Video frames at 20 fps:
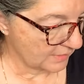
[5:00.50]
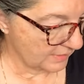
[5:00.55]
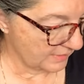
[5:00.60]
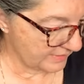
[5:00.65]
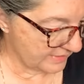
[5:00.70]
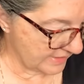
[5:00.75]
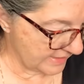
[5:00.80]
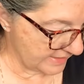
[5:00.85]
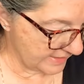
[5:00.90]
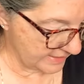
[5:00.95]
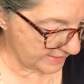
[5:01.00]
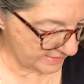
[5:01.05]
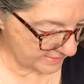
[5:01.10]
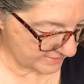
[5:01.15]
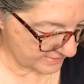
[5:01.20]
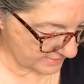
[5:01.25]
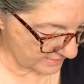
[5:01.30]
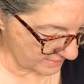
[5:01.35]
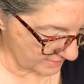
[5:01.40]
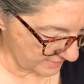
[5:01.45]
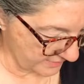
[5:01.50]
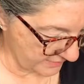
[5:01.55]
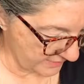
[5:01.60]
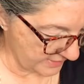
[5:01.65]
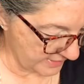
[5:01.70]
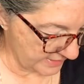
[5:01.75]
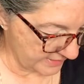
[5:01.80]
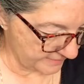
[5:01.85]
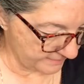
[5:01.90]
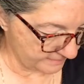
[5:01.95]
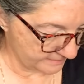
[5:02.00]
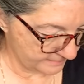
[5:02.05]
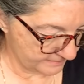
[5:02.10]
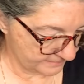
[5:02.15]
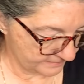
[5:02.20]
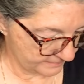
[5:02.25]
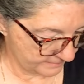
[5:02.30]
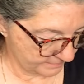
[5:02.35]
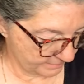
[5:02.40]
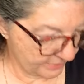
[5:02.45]
than it is on the
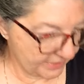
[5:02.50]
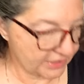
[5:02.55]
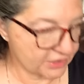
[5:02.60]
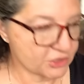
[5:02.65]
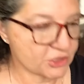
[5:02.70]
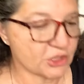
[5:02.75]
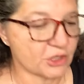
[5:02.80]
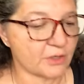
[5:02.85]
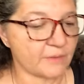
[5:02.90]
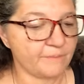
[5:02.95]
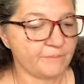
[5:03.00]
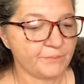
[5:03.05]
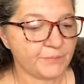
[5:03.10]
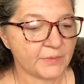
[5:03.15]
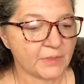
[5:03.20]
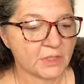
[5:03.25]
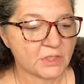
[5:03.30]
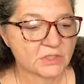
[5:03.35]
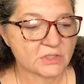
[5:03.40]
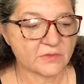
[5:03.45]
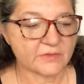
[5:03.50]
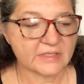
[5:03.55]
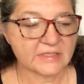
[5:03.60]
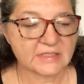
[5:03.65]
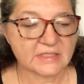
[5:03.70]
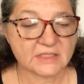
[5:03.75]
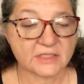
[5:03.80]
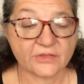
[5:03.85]
picture. So this is a